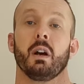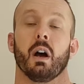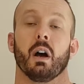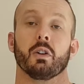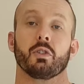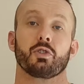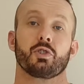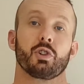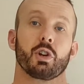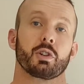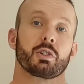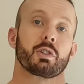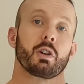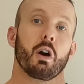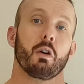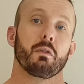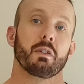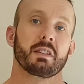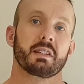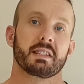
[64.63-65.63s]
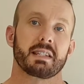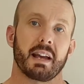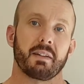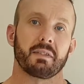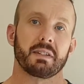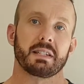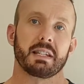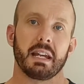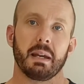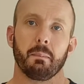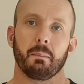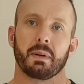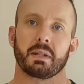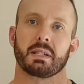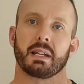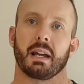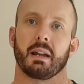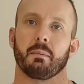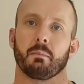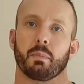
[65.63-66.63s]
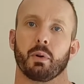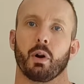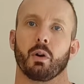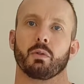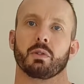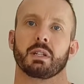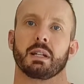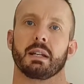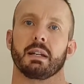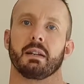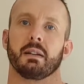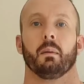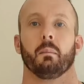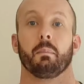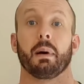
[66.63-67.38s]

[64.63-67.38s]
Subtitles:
and just over 17% protein.